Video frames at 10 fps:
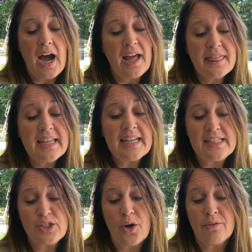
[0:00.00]
I think
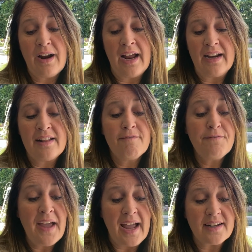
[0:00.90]
it's all right. In
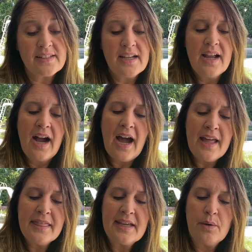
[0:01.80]
fact,
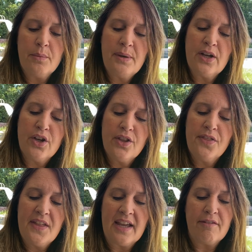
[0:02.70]
I think it would be a good
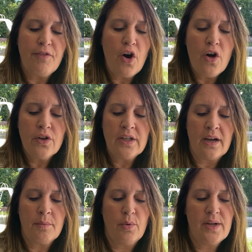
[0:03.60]
thing if all
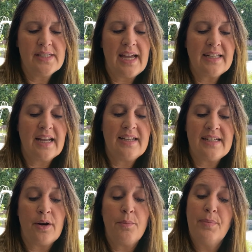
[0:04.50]
young boys had to cut
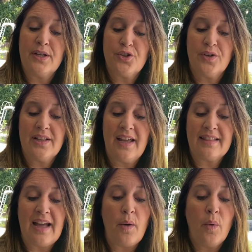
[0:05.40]
down a big tree
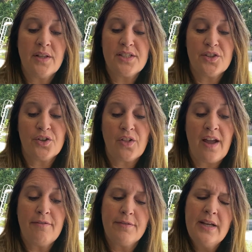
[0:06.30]
like that once in their
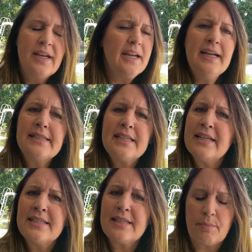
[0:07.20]
life. It
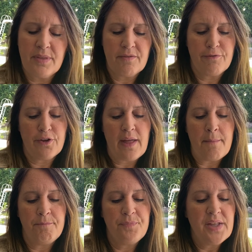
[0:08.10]
does something for
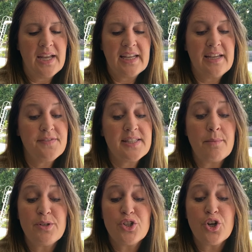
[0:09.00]
them. Gives
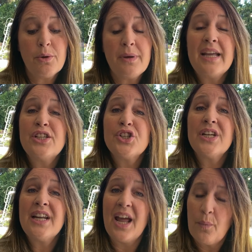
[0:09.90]
them
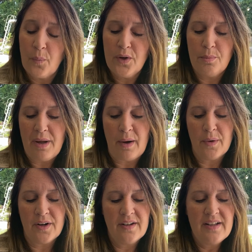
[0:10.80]
determination and willpower.